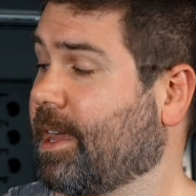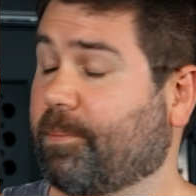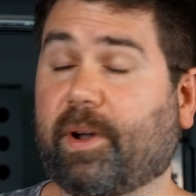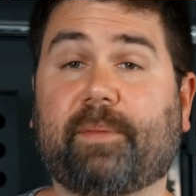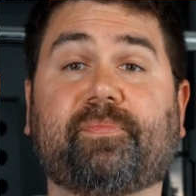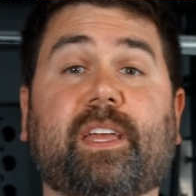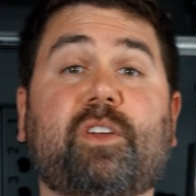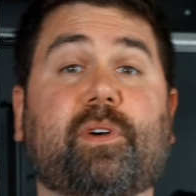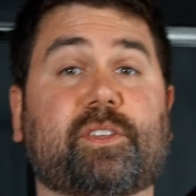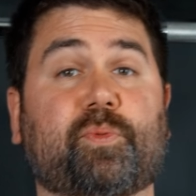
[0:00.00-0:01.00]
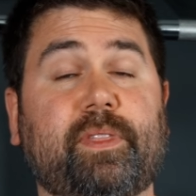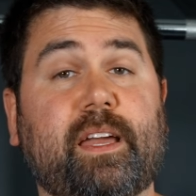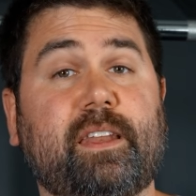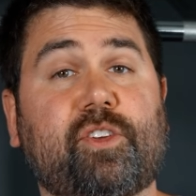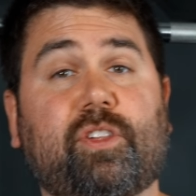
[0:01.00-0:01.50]
But anyways, when they
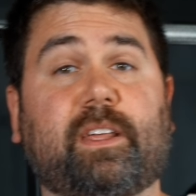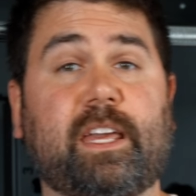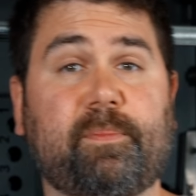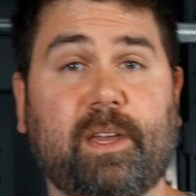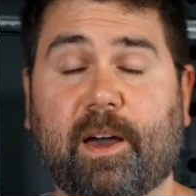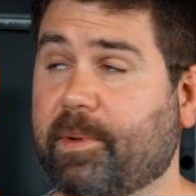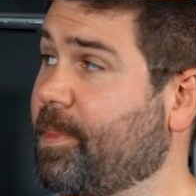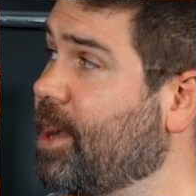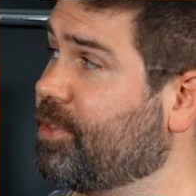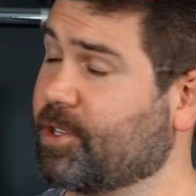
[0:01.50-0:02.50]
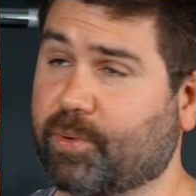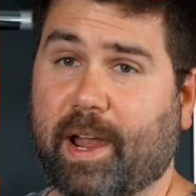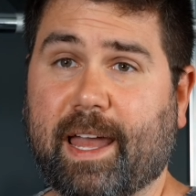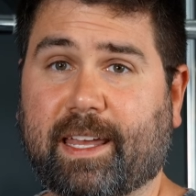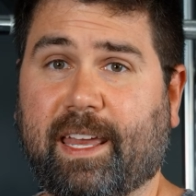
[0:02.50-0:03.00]
initially hit me up about this
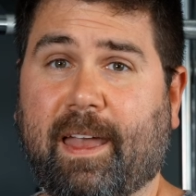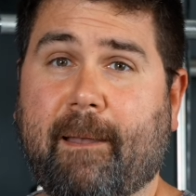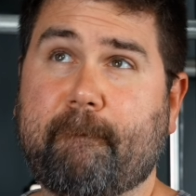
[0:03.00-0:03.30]
rack,